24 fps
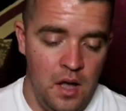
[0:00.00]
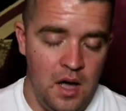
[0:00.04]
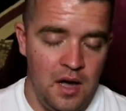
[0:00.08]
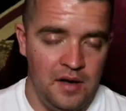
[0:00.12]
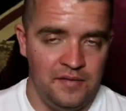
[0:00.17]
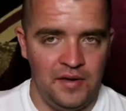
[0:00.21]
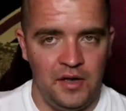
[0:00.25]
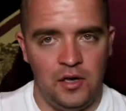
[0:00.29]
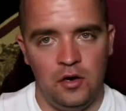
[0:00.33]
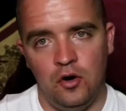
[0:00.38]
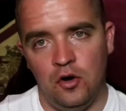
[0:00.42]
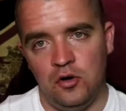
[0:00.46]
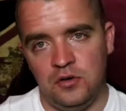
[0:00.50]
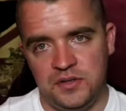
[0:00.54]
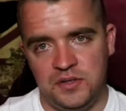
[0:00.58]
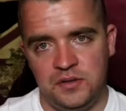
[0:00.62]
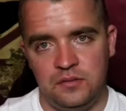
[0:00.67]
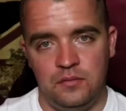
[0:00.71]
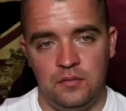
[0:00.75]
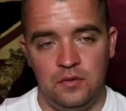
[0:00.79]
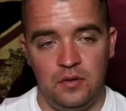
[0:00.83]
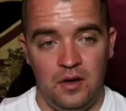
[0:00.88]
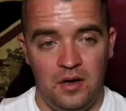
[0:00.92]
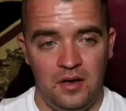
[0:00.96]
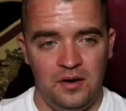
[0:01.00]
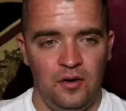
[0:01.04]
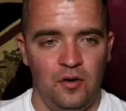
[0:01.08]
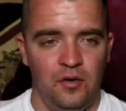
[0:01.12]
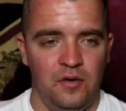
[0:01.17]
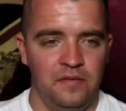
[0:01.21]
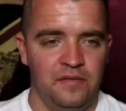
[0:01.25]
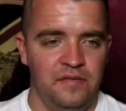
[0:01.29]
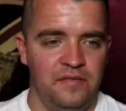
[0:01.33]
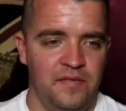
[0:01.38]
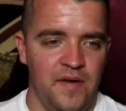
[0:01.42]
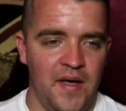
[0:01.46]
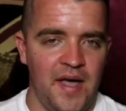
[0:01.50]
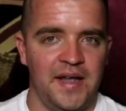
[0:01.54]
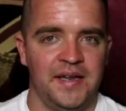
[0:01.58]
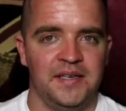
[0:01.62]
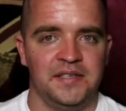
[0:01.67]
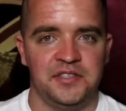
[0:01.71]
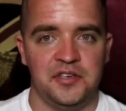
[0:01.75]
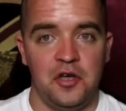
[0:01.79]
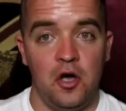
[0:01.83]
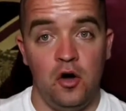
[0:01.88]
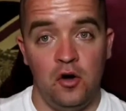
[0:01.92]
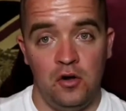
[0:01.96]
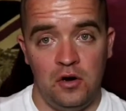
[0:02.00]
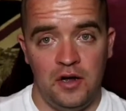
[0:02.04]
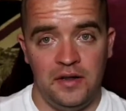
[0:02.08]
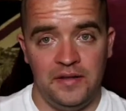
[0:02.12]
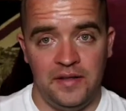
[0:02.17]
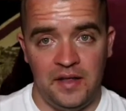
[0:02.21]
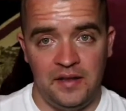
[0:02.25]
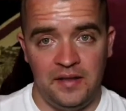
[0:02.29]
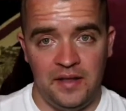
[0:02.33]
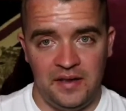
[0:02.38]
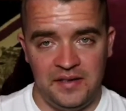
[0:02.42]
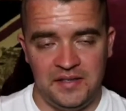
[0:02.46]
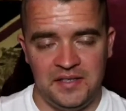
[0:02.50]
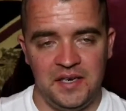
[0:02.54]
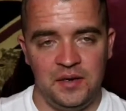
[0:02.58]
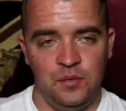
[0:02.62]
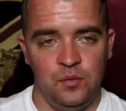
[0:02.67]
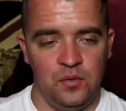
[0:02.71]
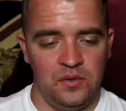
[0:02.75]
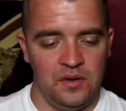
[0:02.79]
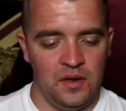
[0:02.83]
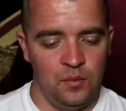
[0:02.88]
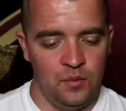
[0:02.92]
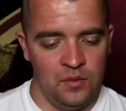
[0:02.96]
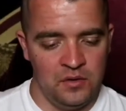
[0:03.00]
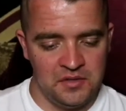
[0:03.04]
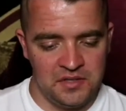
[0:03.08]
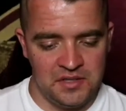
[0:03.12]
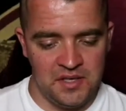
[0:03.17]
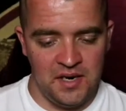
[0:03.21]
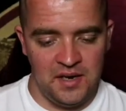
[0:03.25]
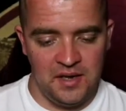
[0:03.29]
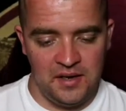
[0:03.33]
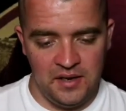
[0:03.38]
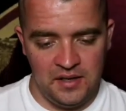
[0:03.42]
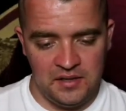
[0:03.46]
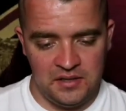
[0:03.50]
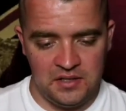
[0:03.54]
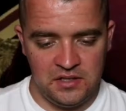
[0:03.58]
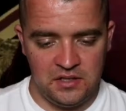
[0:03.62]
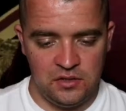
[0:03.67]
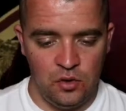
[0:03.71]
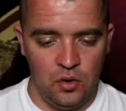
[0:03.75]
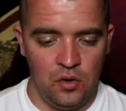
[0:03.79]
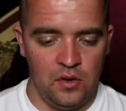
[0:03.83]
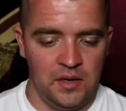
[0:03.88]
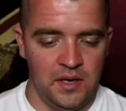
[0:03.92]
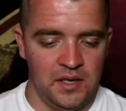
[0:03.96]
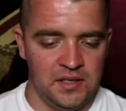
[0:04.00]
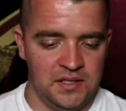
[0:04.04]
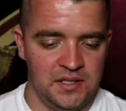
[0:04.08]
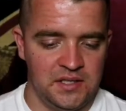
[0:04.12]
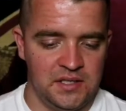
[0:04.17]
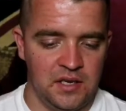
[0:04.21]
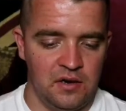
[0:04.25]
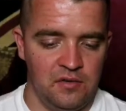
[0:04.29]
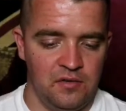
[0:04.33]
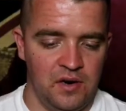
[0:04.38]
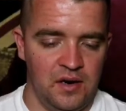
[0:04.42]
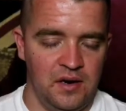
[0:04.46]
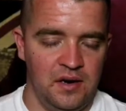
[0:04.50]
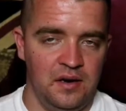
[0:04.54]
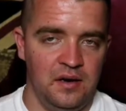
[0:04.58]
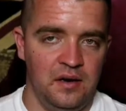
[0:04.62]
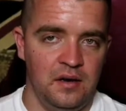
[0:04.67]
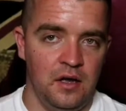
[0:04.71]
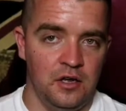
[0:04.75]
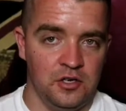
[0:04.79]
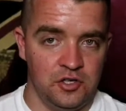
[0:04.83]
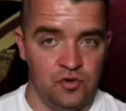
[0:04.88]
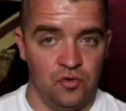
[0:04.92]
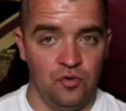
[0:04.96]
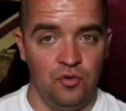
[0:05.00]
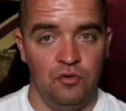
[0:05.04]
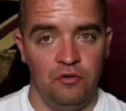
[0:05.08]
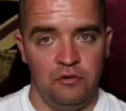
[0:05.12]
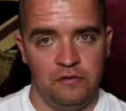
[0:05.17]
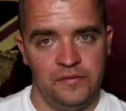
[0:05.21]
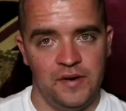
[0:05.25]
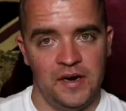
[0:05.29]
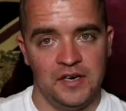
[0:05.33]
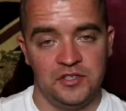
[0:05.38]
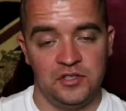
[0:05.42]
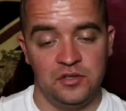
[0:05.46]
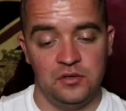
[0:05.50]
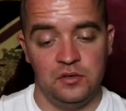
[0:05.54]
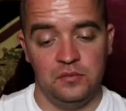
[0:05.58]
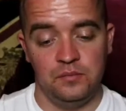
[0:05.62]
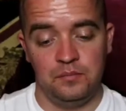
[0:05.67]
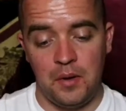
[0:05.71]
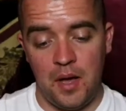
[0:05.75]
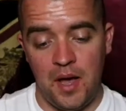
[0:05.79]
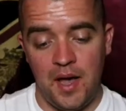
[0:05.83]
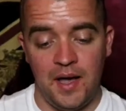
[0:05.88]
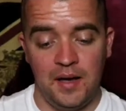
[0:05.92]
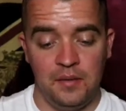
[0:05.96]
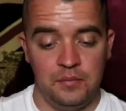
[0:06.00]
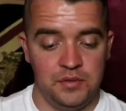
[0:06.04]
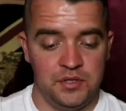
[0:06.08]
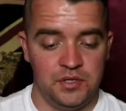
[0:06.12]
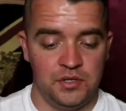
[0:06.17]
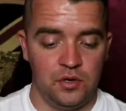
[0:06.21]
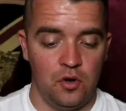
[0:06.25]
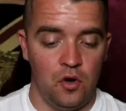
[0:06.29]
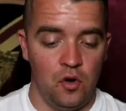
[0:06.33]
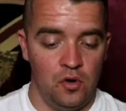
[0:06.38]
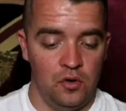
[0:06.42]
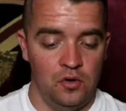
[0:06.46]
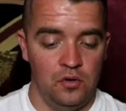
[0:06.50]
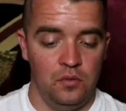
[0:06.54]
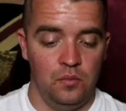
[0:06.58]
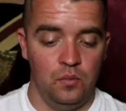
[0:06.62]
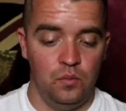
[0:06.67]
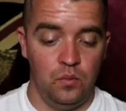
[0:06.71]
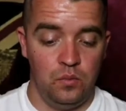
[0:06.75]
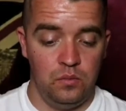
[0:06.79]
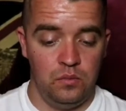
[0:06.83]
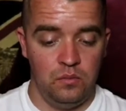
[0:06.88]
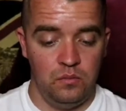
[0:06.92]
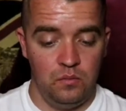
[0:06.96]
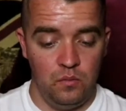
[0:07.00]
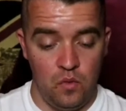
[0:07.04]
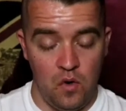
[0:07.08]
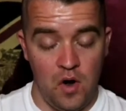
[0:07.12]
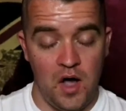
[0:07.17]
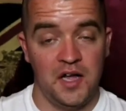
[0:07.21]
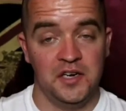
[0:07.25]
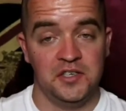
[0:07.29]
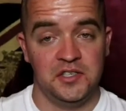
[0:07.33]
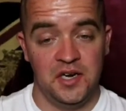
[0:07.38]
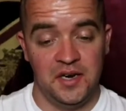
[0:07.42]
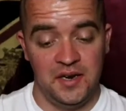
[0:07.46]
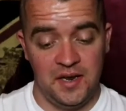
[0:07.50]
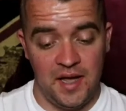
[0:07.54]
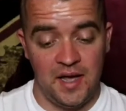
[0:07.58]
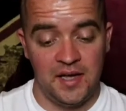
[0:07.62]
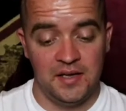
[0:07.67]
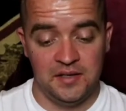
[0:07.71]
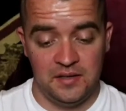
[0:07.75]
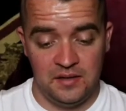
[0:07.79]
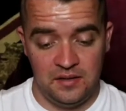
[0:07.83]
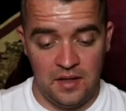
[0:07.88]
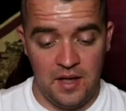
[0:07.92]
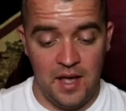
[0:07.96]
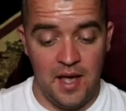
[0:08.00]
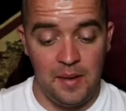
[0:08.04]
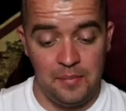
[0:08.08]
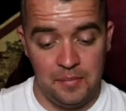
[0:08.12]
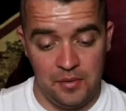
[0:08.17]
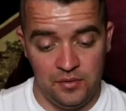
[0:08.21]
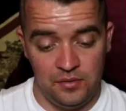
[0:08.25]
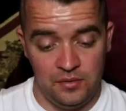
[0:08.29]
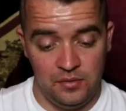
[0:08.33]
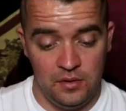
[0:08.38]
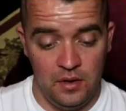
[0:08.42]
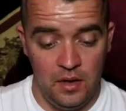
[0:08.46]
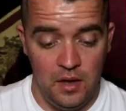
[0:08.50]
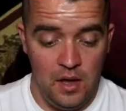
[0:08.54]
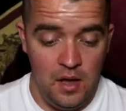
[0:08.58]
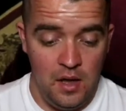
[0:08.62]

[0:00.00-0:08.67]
I think a lot of fans are like that. They see what they want to see, and it's not necessarily a true reflection perhaps on what actually had happened.